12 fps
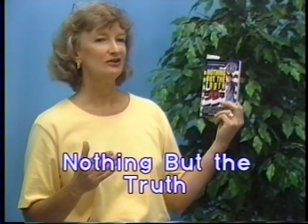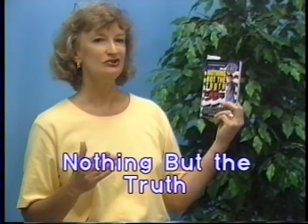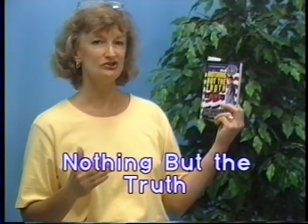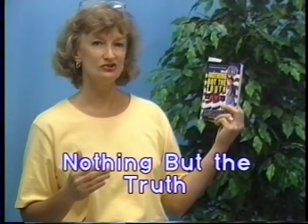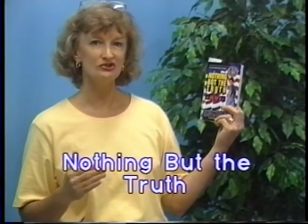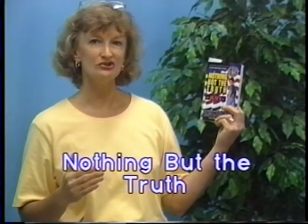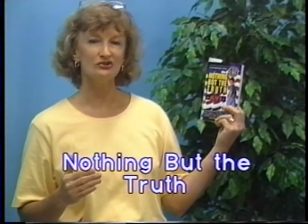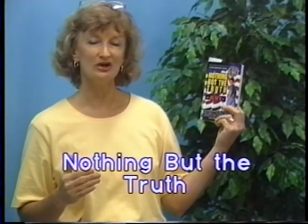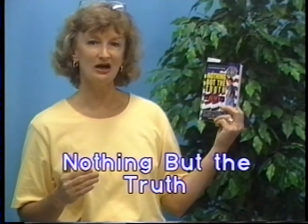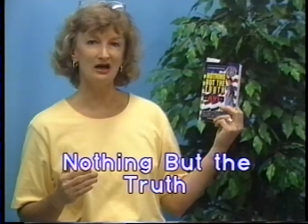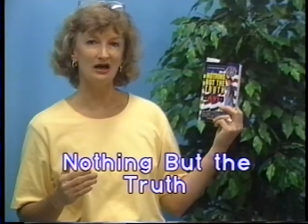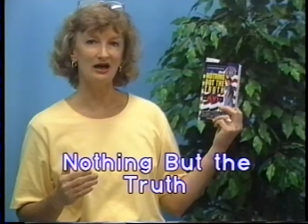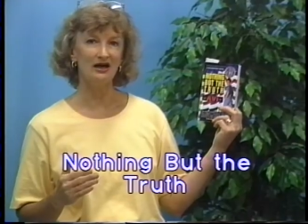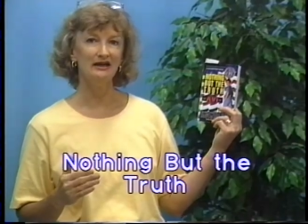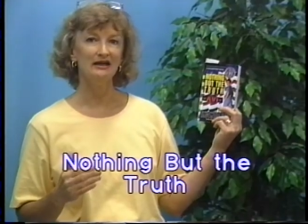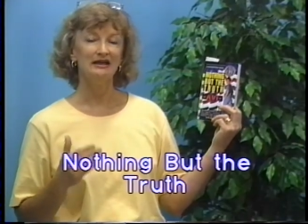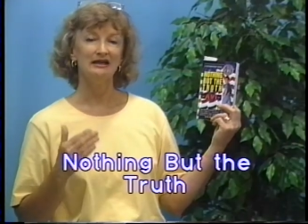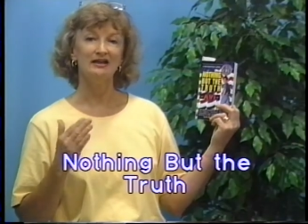junior high,
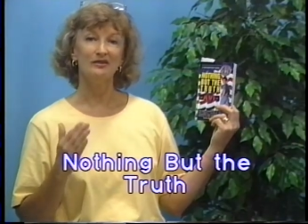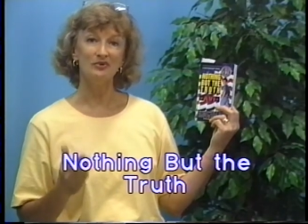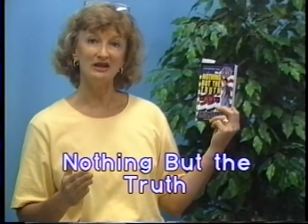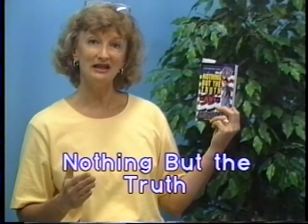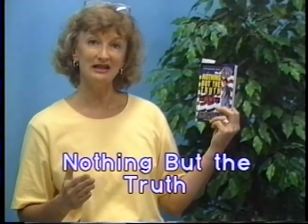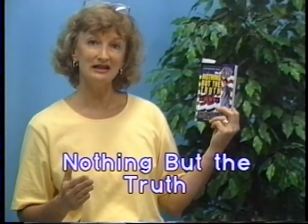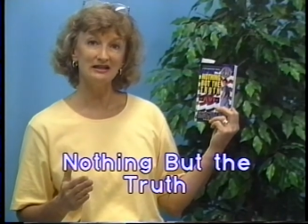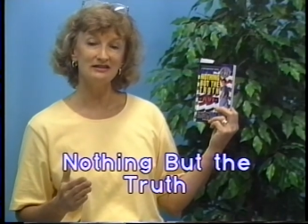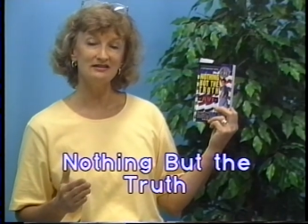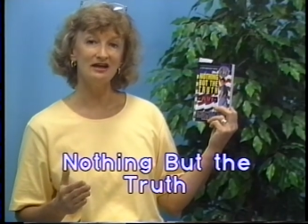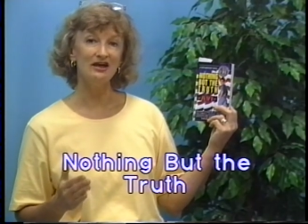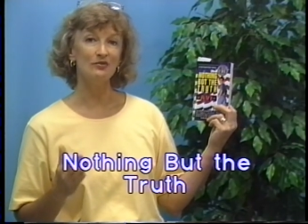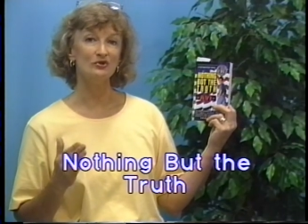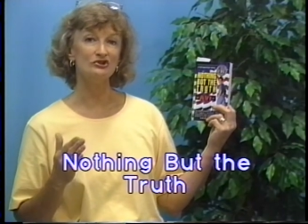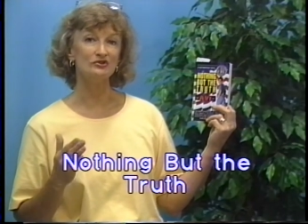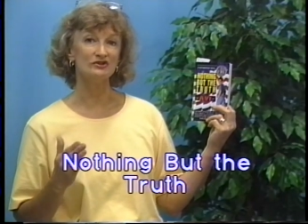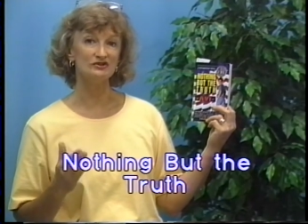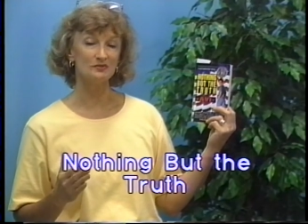at the beginning of the day, what
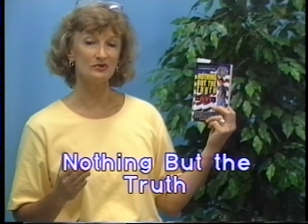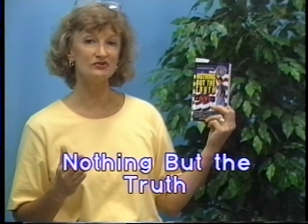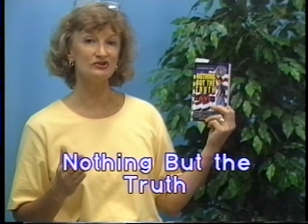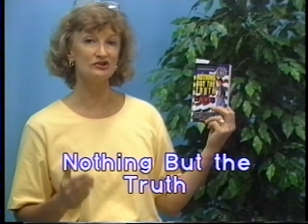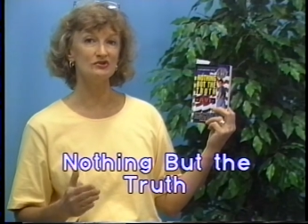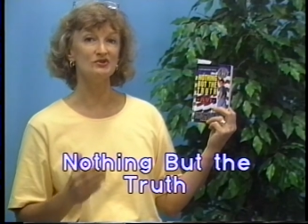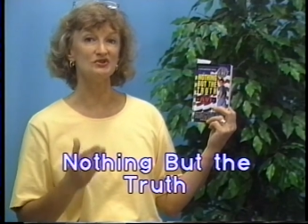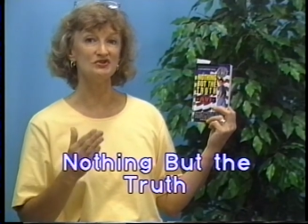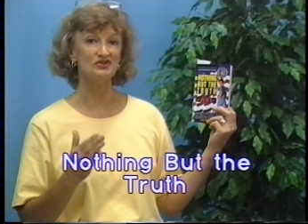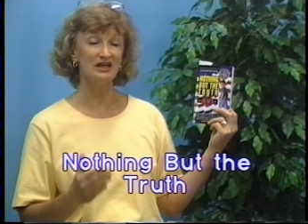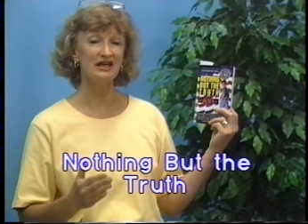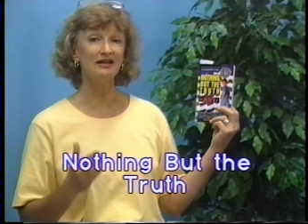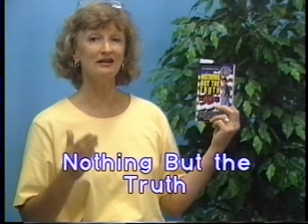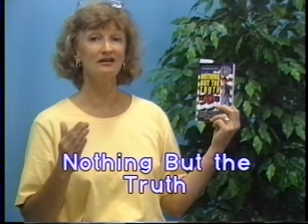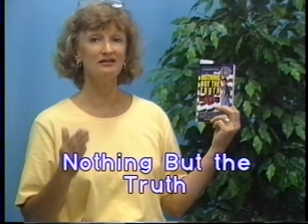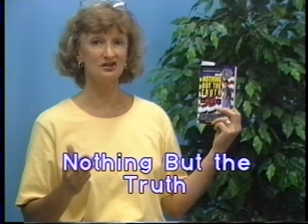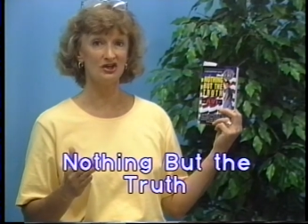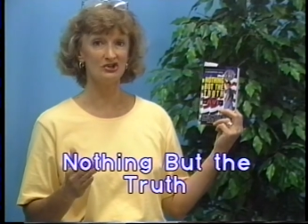you are supposed to do is stand at
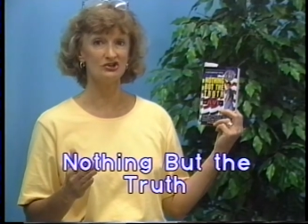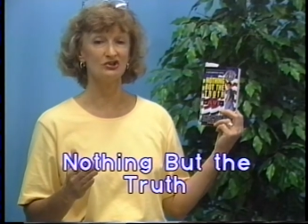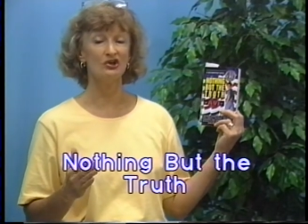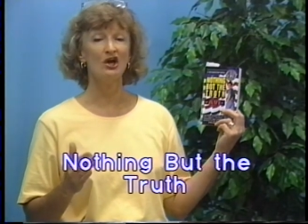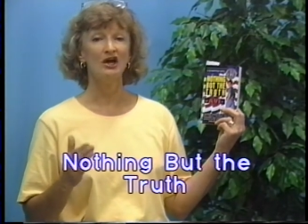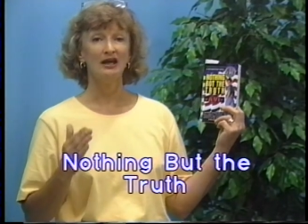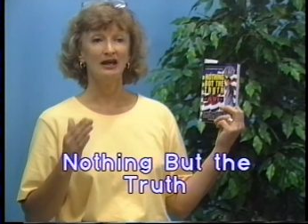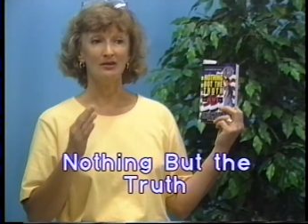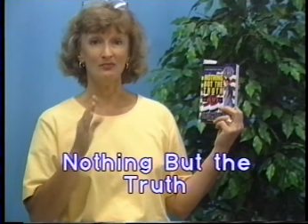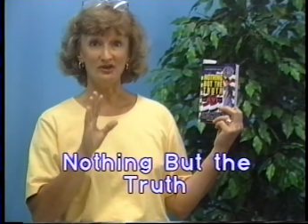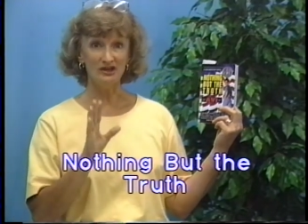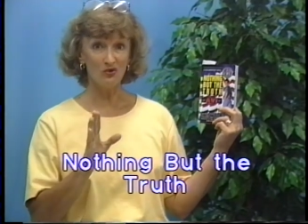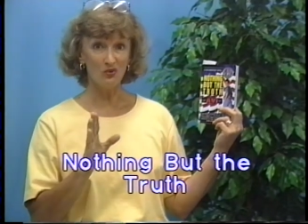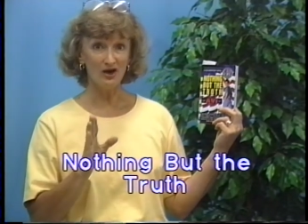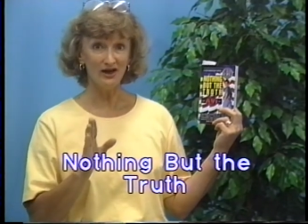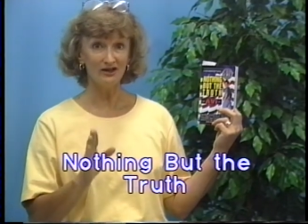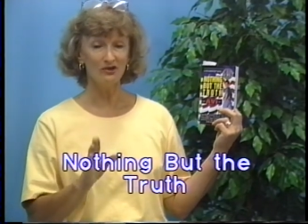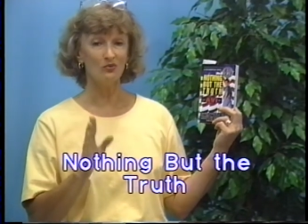attention and be
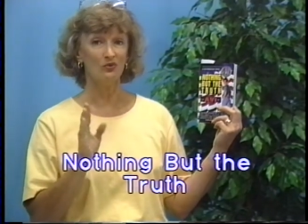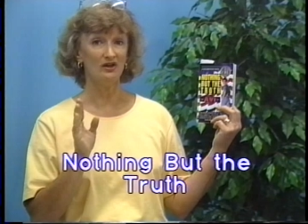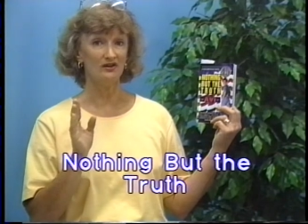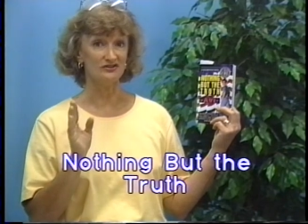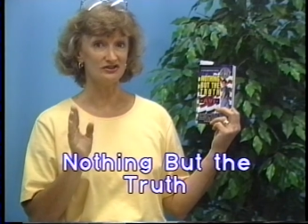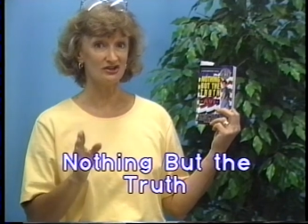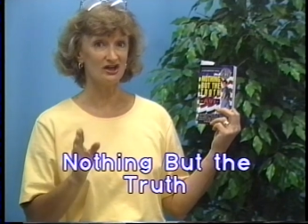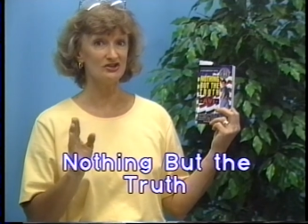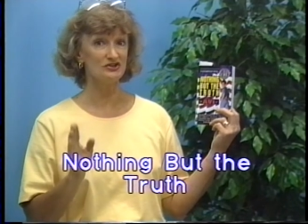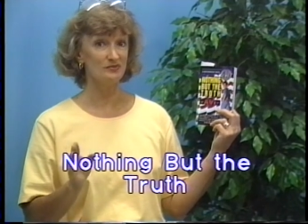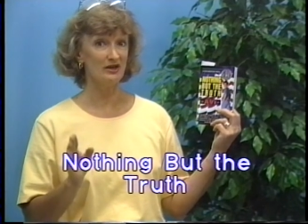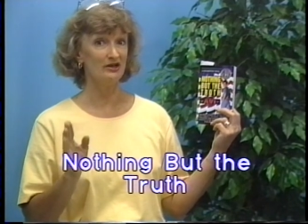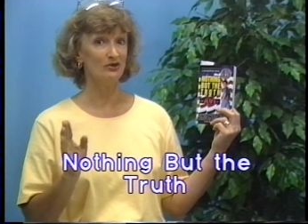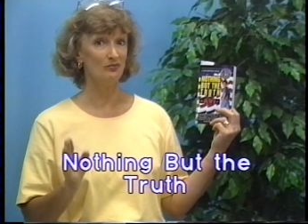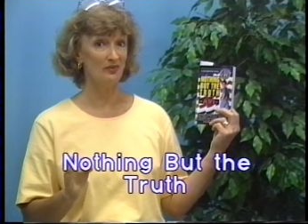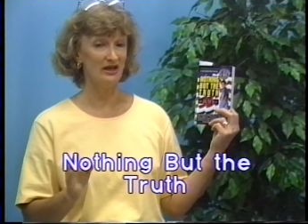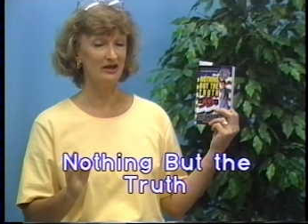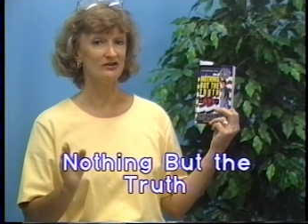quiet while the Star Spangled
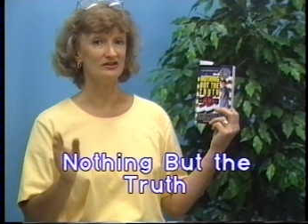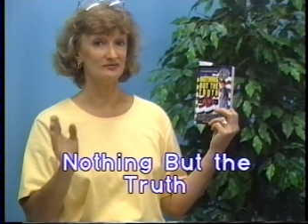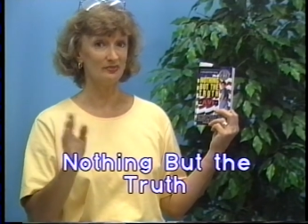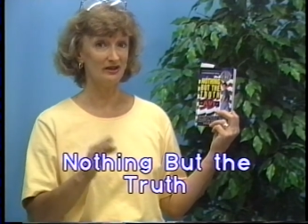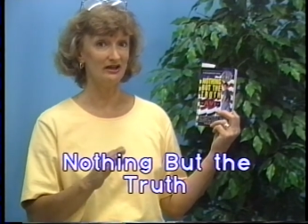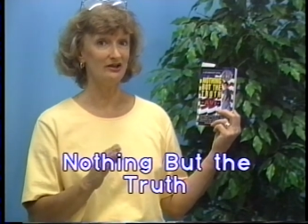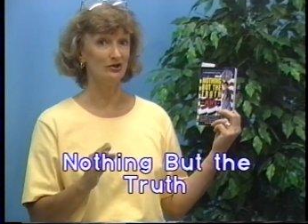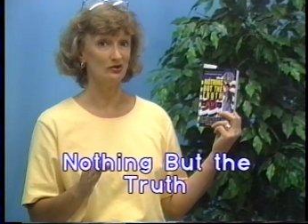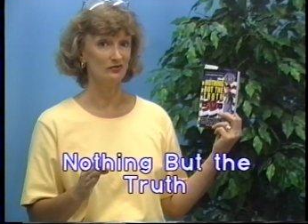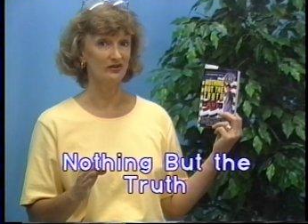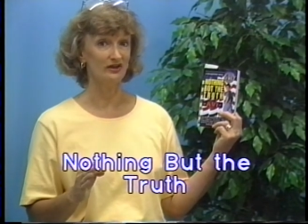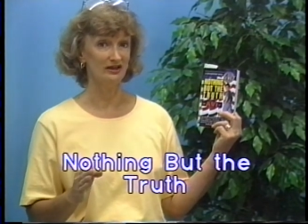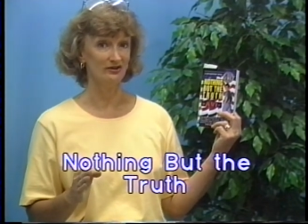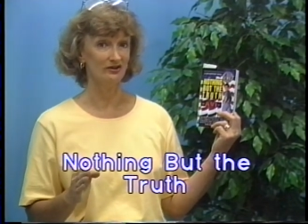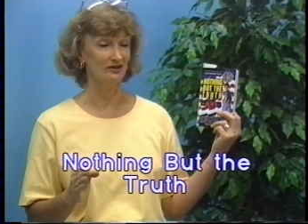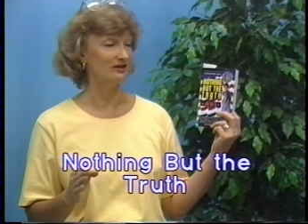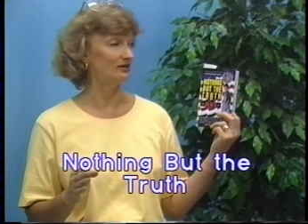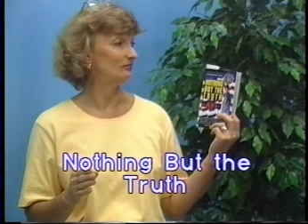Banner is played over the
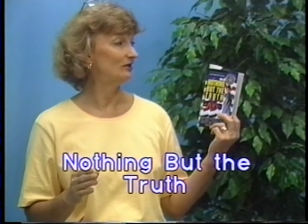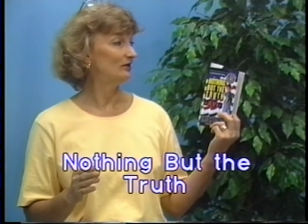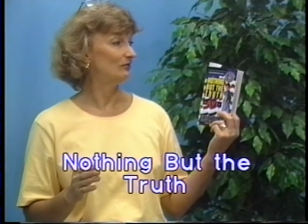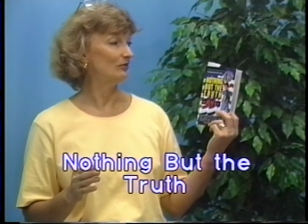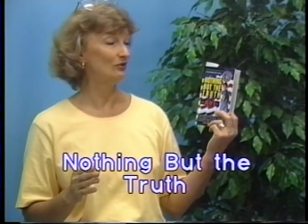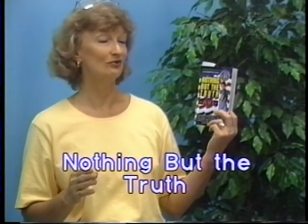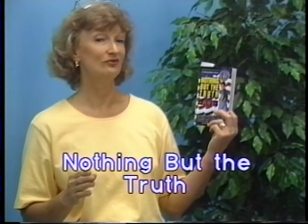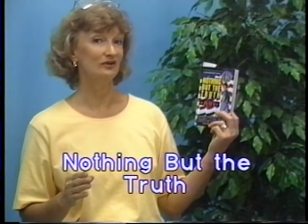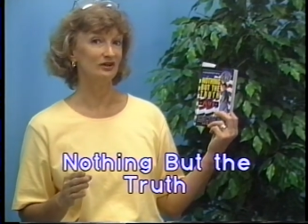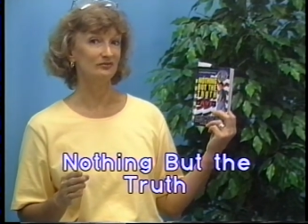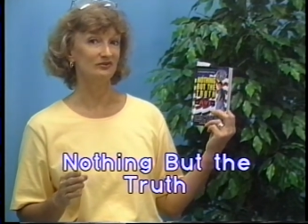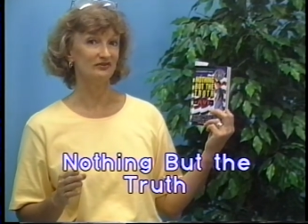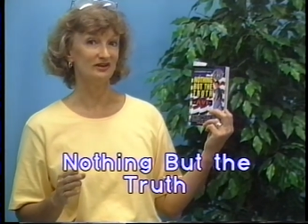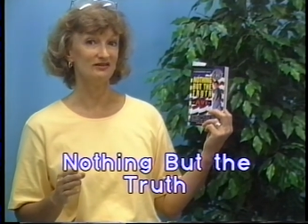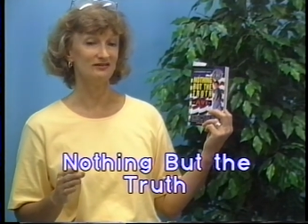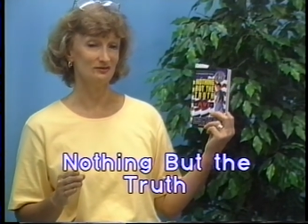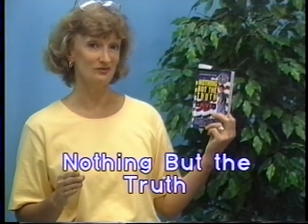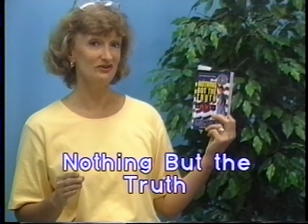intercom. Well, Philip
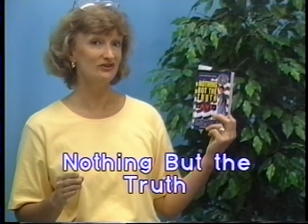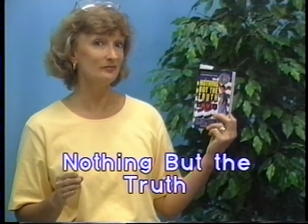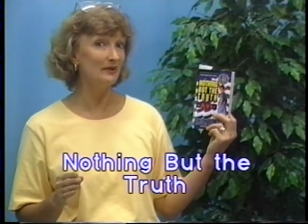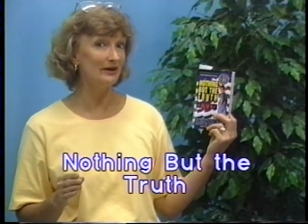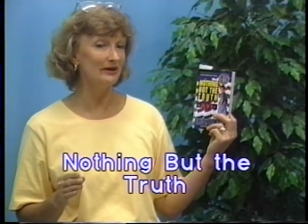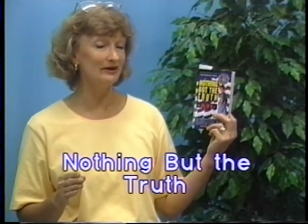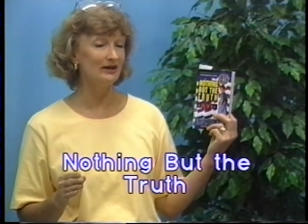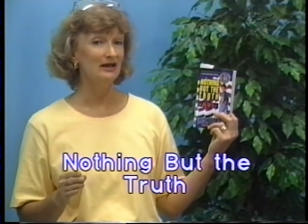decides to be smart,